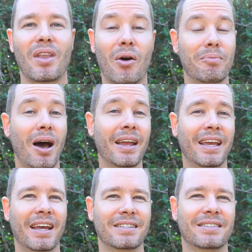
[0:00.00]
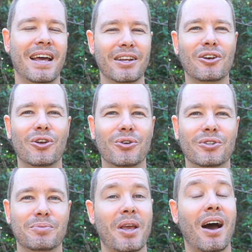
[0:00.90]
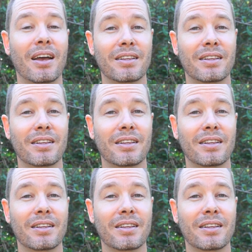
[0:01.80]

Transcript: Now, in my case, that includes behind